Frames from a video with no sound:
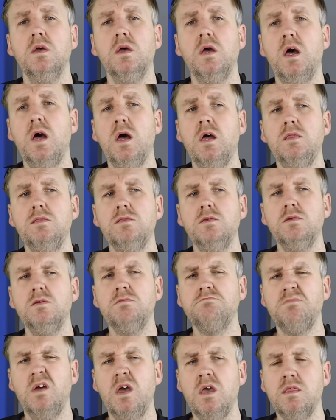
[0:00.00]

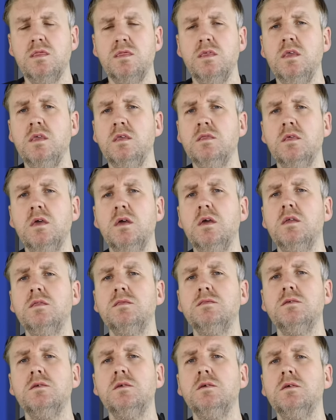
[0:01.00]
And I think
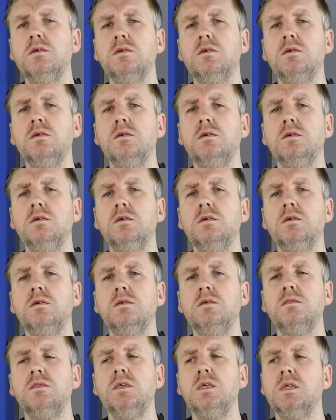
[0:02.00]
that
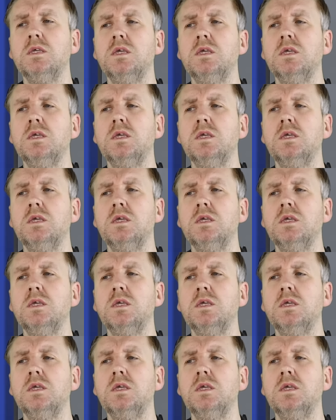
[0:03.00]
the